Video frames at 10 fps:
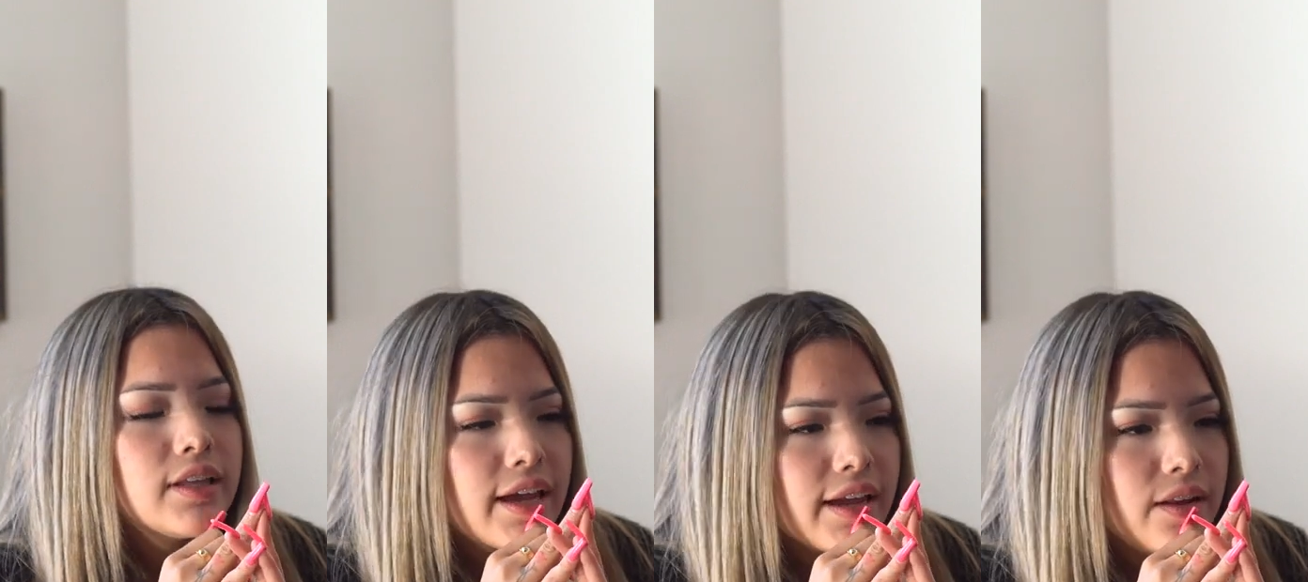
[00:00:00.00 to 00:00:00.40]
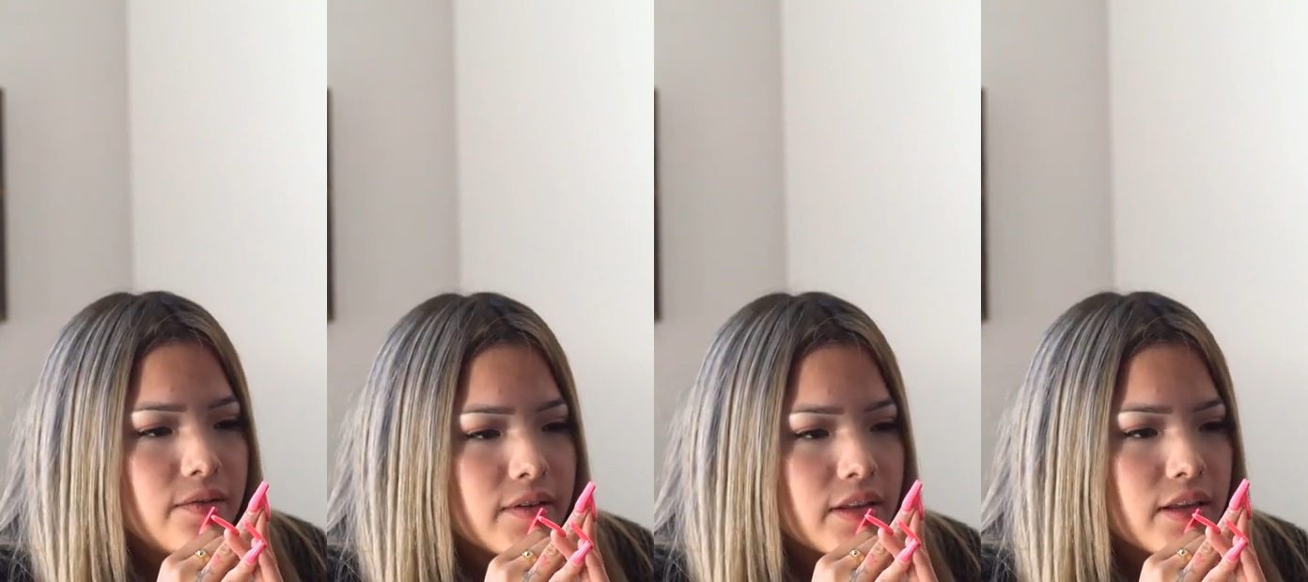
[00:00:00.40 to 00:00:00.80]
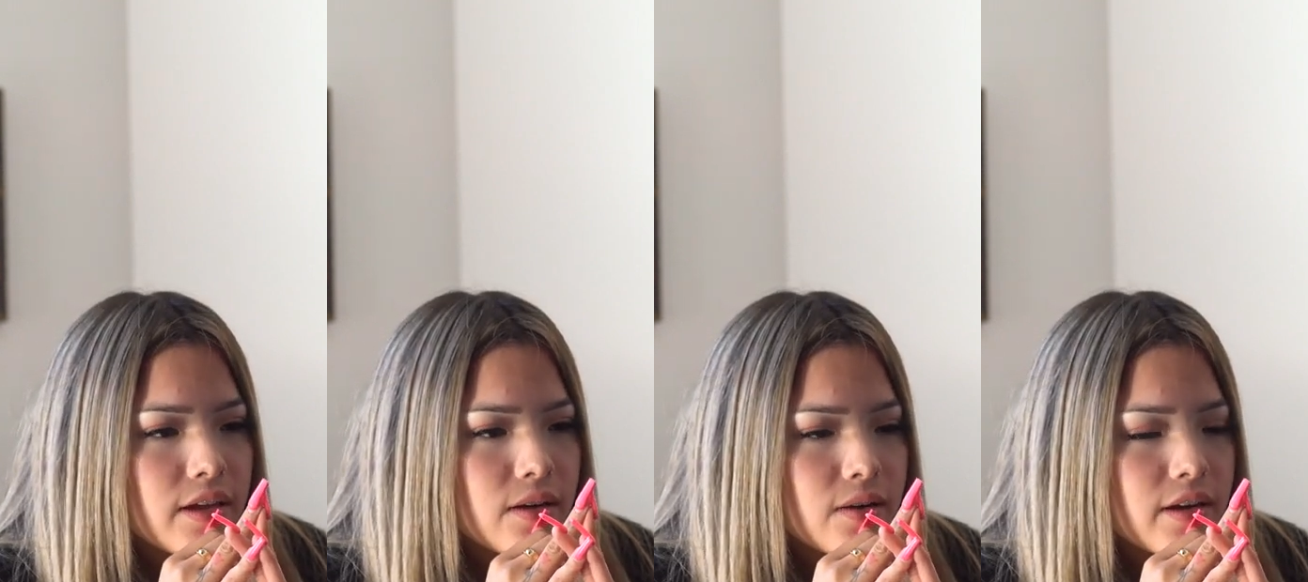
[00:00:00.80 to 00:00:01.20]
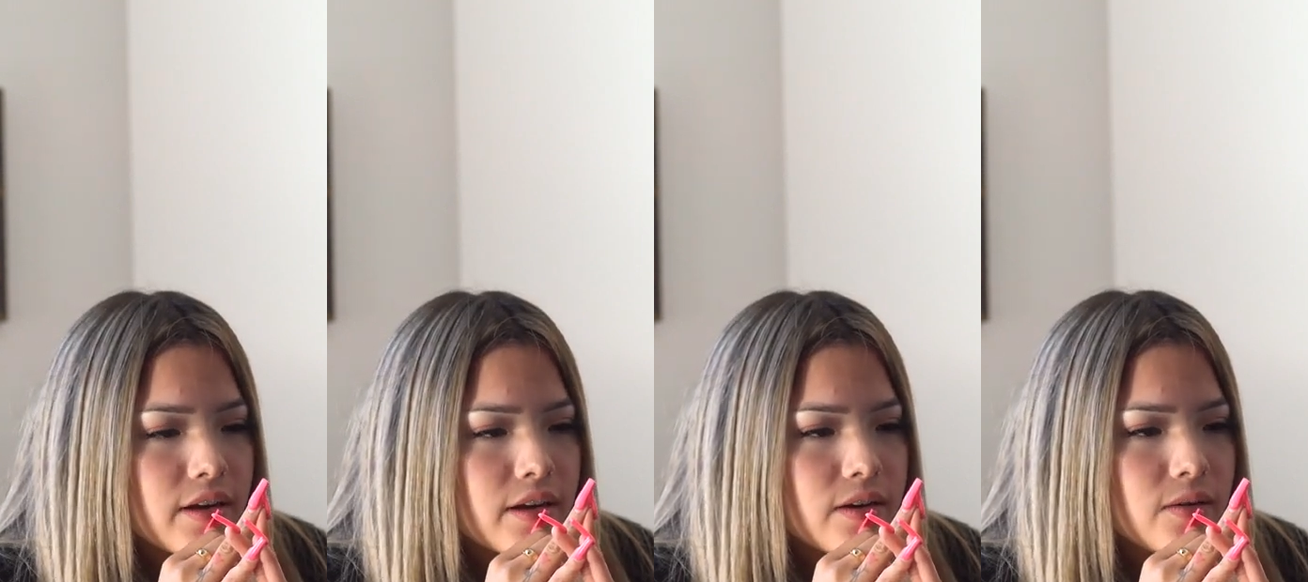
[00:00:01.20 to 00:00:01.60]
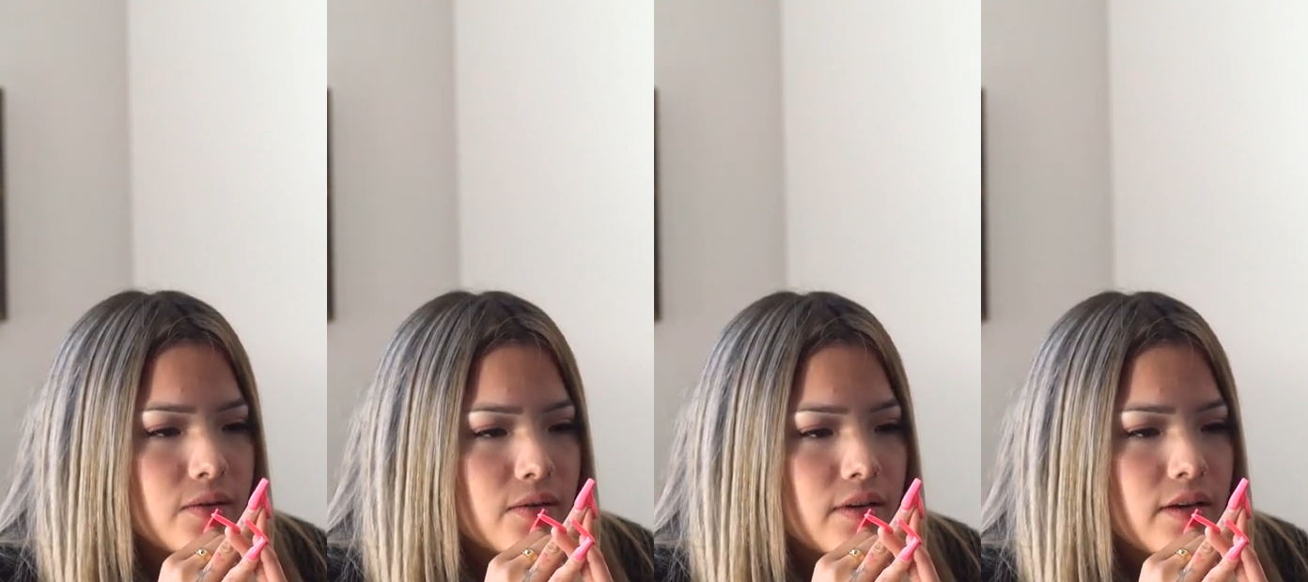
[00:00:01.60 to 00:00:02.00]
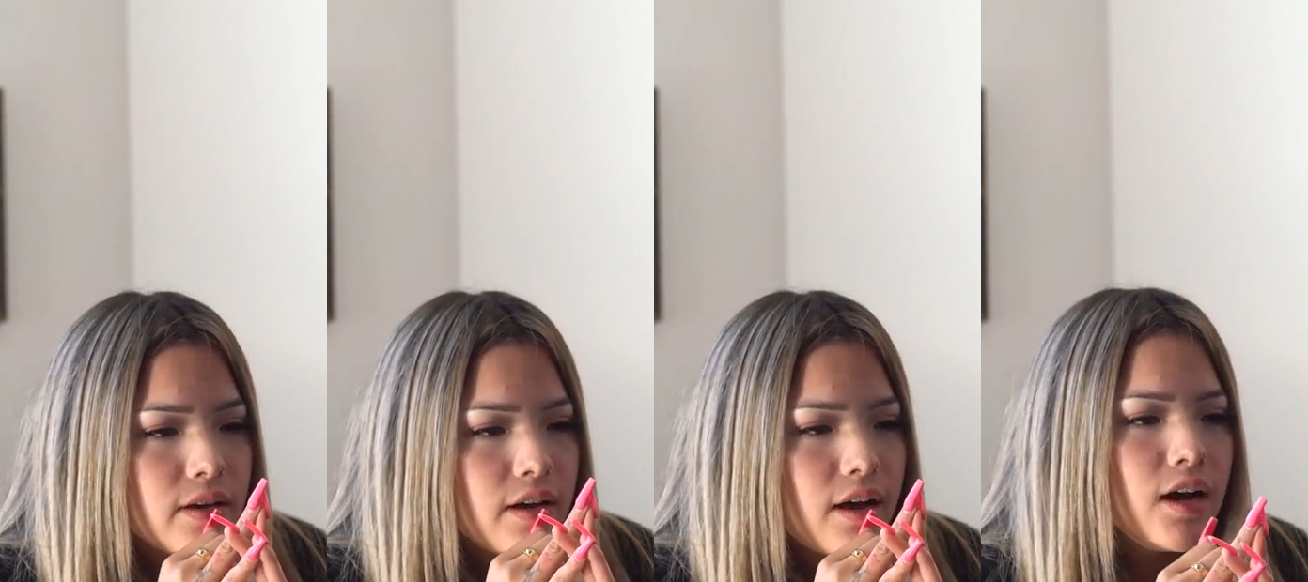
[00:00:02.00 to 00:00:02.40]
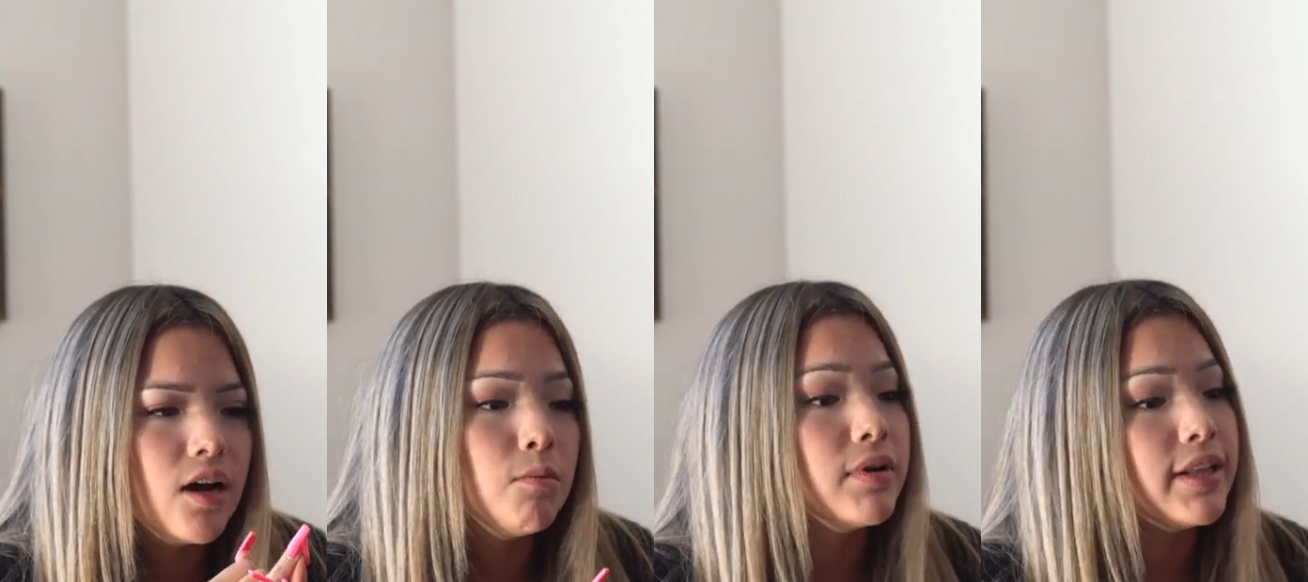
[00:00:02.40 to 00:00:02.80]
I can't even think right now.